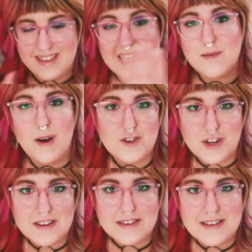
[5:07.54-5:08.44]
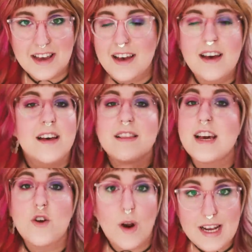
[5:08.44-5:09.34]
smudges
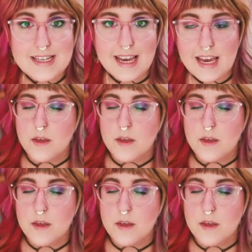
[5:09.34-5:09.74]
like crazy.